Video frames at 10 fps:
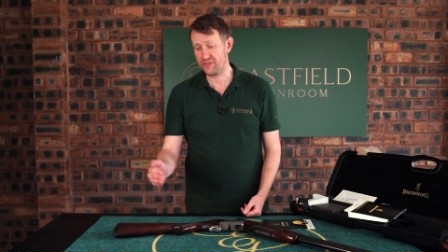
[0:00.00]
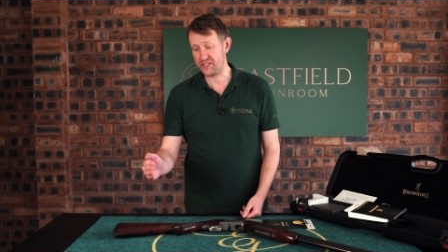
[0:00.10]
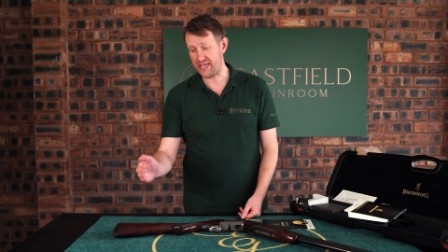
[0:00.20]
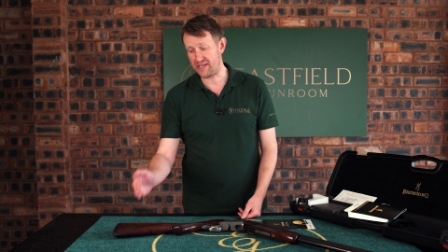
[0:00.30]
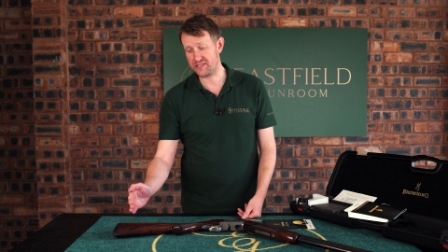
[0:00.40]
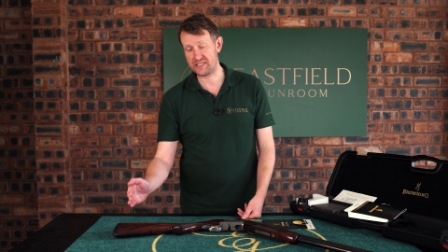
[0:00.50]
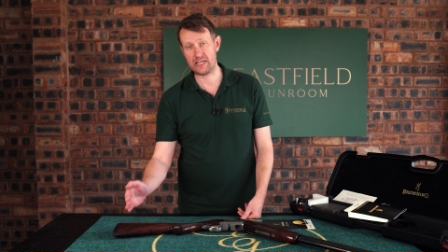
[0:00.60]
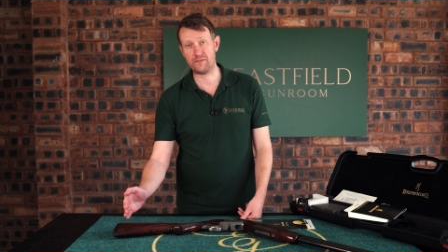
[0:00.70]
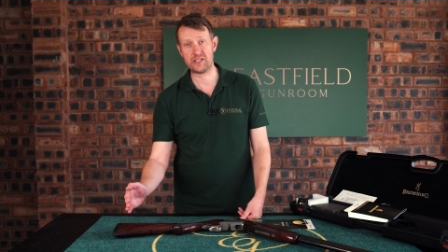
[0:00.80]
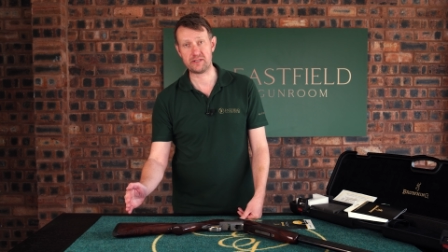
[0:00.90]
The density
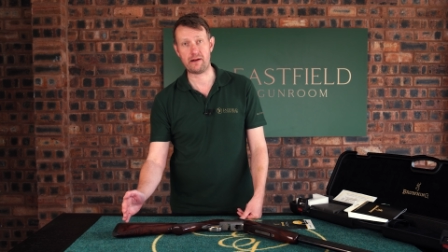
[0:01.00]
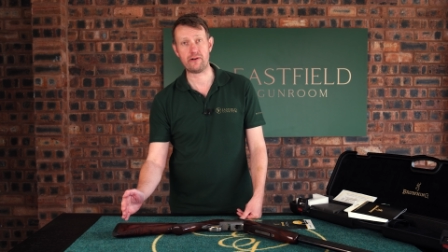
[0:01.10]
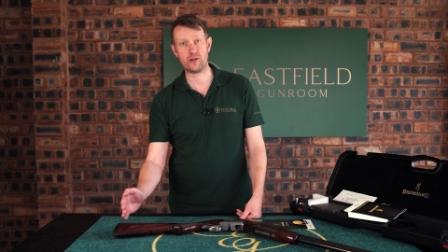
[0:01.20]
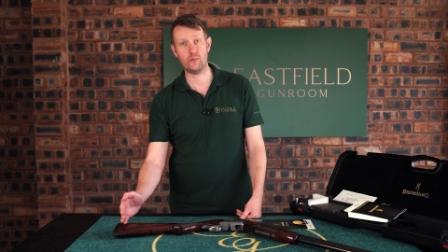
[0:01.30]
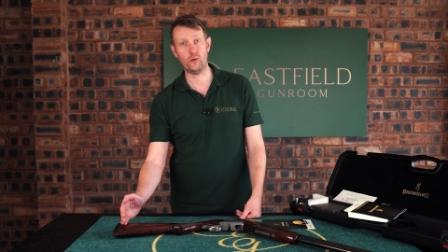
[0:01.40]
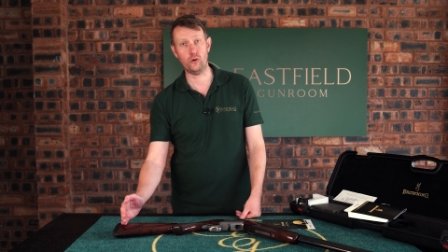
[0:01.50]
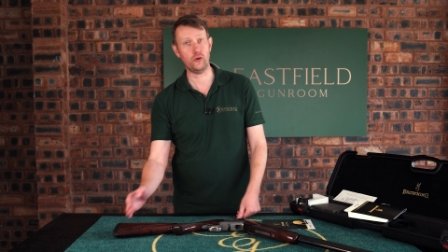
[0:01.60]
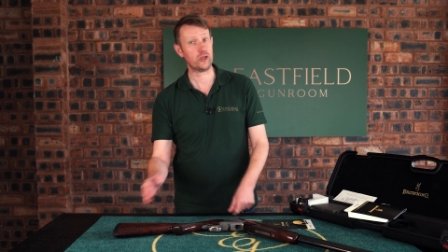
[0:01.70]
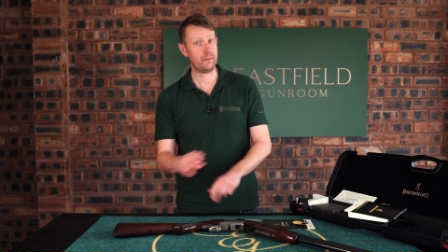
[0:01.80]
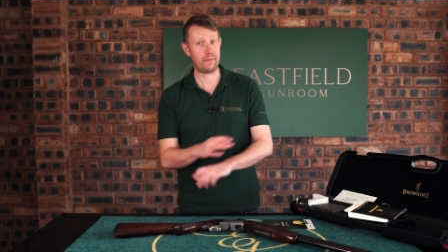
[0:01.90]
of this American
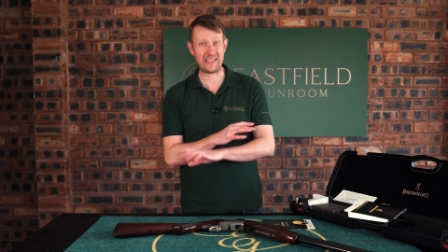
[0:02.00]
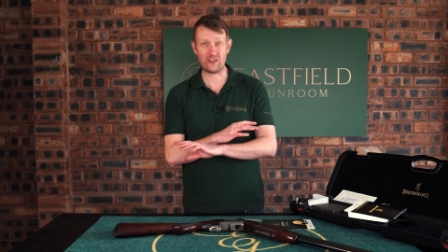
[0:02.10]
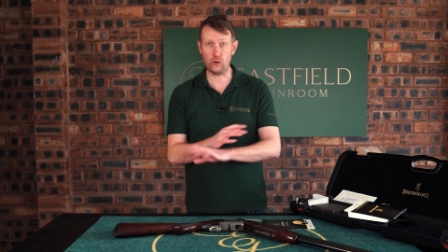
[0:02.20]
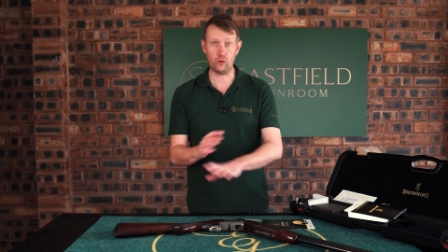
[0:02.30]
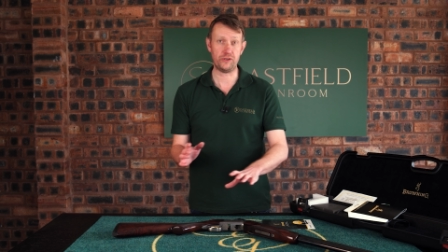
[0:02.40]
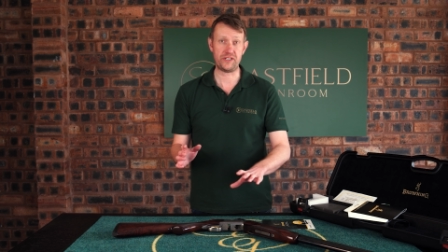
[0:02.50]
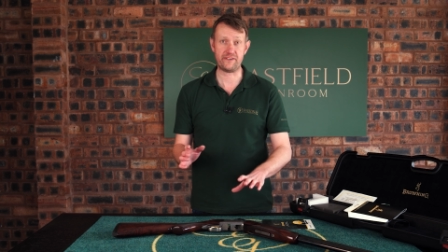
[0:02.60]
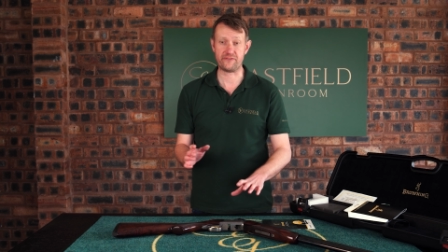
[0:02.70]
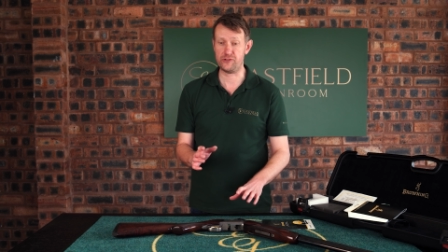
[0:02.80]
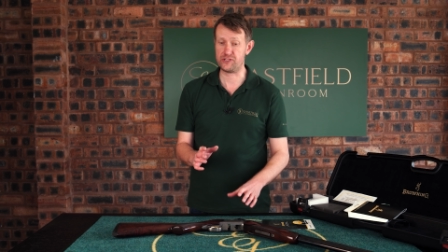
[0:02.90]
walnut can make all the
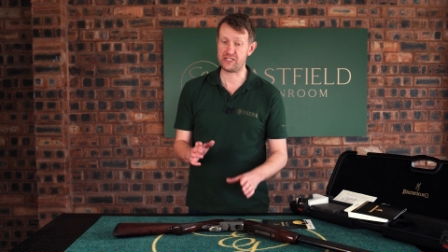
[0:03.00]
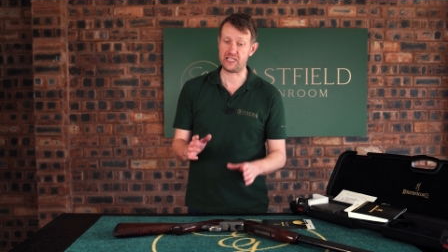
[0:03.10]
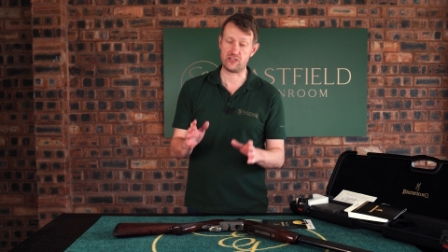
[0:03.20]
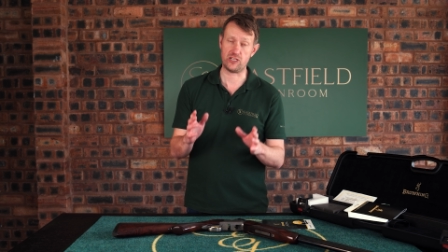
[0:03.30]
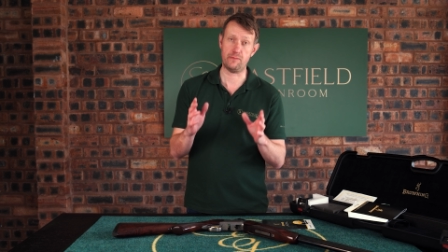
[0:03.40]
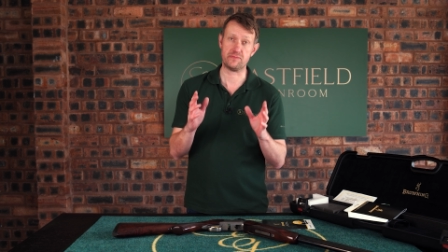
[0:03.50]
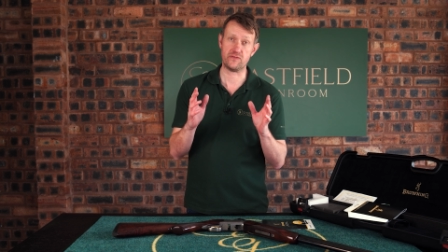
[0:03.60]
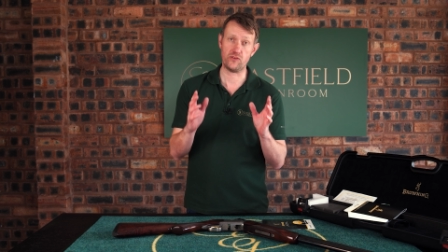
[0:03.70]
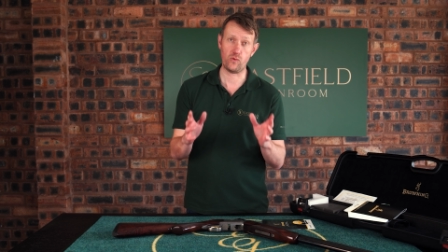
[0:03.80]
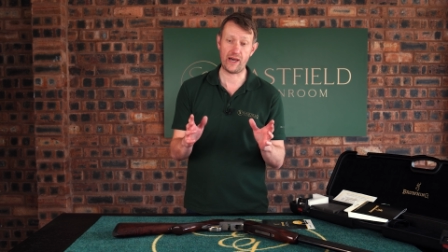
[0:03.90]
difference in terms
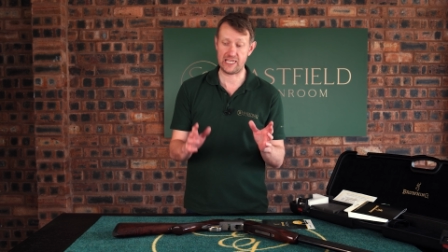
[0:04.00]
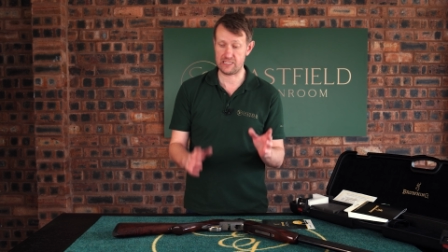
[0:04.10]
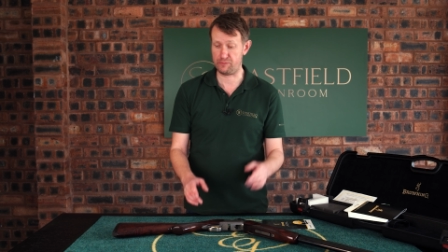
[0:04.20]
of the weight,